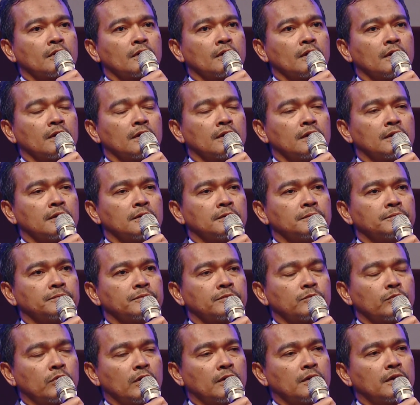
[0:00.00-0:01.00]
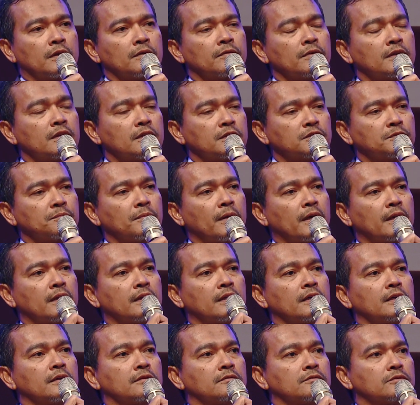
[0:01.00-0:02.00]
given this
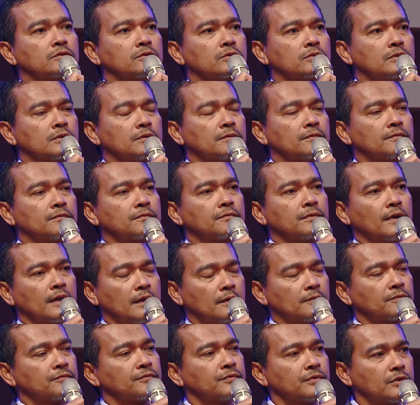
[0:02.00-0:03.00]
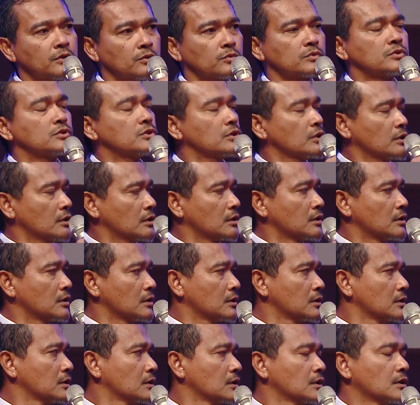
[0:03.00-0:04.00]
mandate to develop
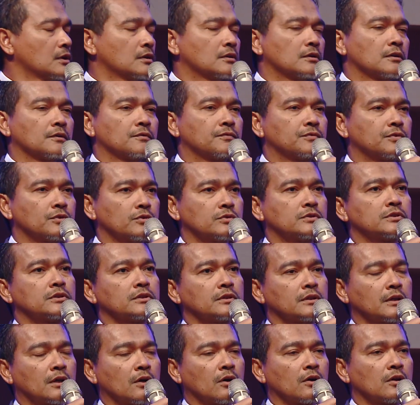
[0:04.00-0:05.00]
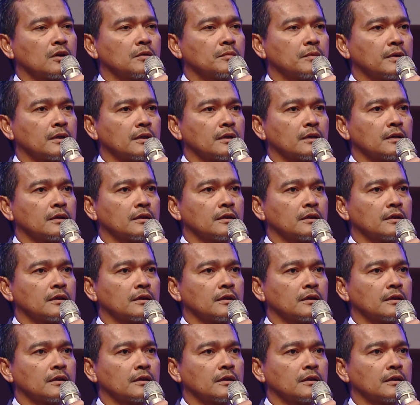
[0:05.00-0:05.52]
the future economic,